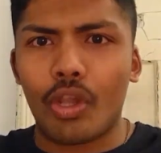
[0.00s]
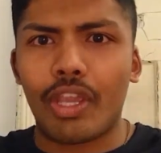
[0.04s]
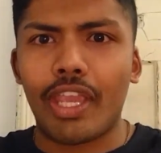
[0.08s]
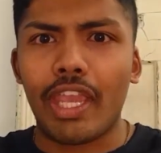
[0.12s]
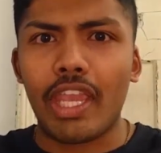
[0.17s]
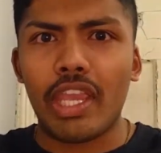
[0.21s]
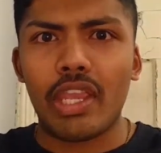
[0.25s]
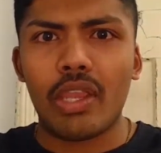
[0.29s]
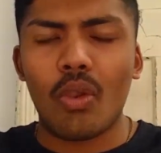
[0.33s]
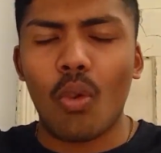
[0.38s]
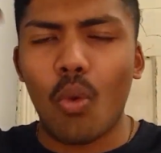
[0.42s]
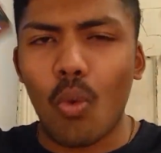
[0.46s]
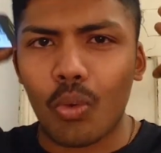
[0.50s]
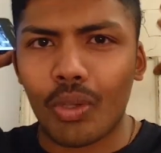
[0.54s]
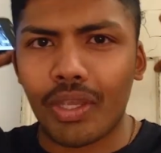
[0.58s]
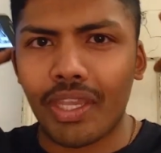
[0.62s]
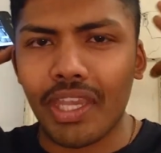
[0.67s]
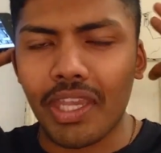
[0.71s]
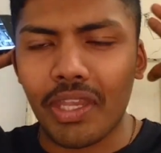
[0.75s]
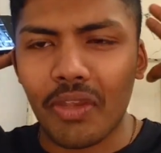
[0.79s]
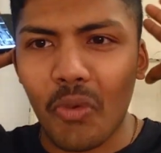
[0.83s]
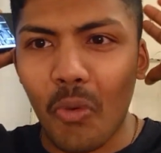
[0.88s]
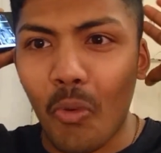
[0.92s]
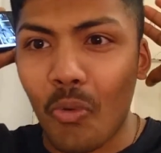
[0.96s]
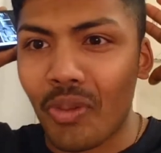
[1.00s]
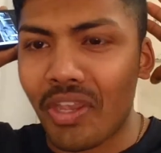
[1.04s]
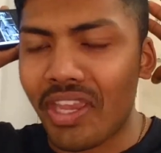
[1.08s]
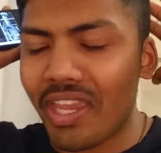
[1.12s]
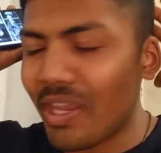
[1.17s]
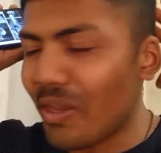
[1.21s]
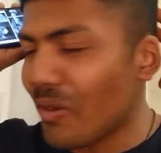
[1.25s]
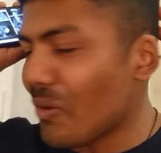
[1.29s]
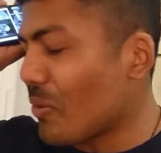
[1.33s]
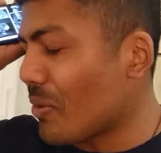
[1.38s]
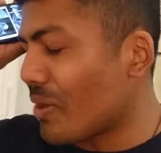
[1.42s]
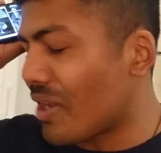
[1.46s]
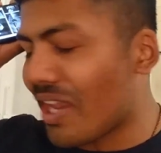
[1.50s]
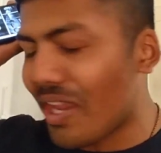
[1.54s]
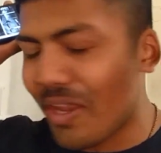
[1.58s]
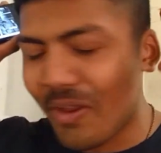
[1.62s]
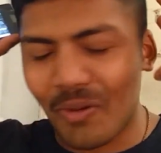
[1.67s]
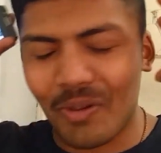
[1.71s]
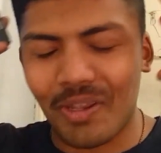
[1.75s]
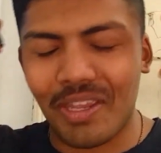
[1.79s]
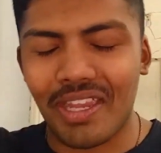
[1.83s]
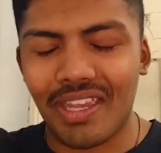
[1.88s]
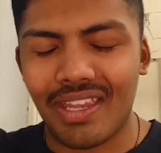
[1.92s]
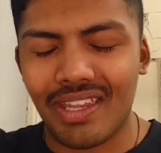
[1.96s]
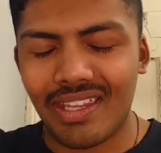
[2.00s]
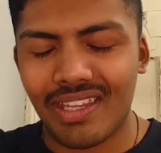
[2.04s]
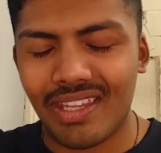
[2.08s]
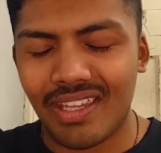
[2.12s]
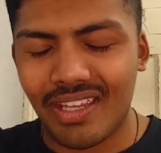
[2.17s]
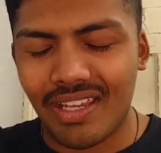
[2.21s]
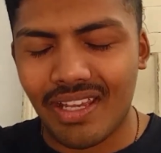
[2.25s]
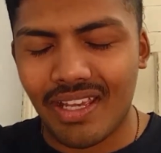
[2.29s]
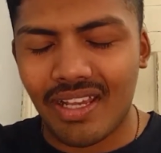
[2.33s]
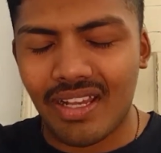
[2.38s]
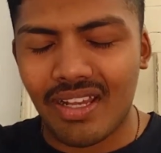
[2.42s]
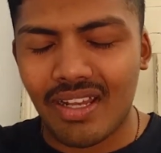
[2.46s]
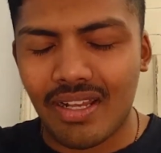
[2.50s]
Okay, okay, okay, okay, okay.